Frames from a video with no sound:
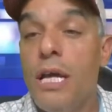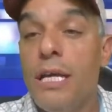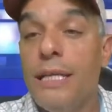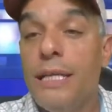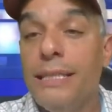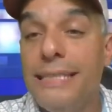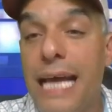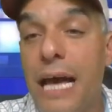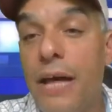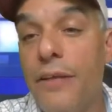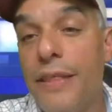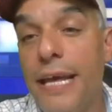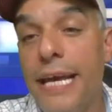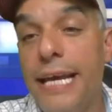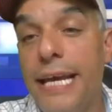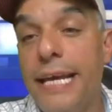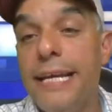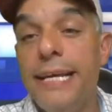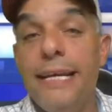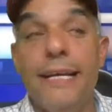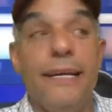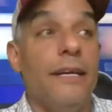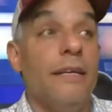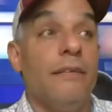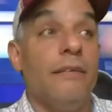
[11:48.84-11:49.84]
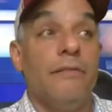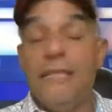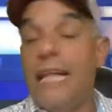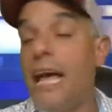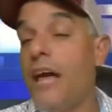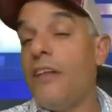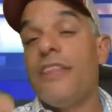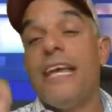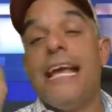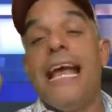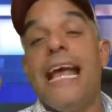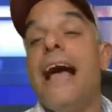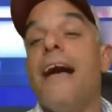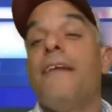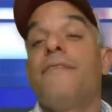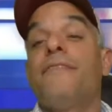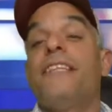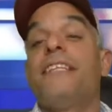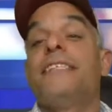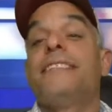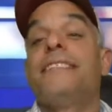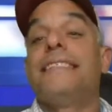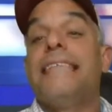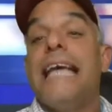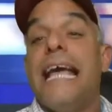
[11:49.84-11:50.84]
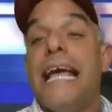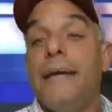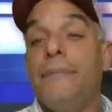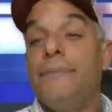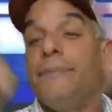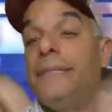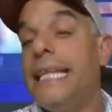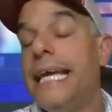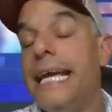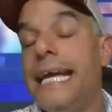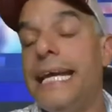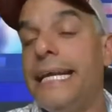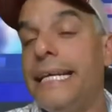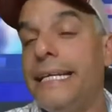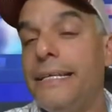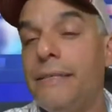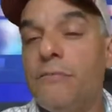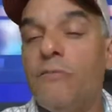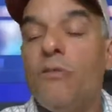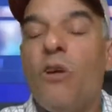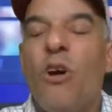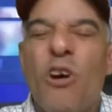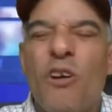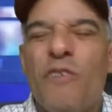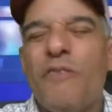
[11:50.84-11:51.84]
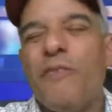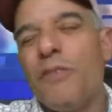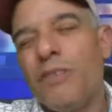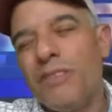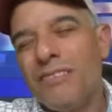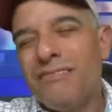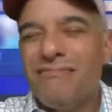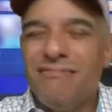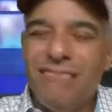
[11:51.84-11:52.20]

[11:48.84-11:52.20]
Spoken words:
now they have the same thing, or,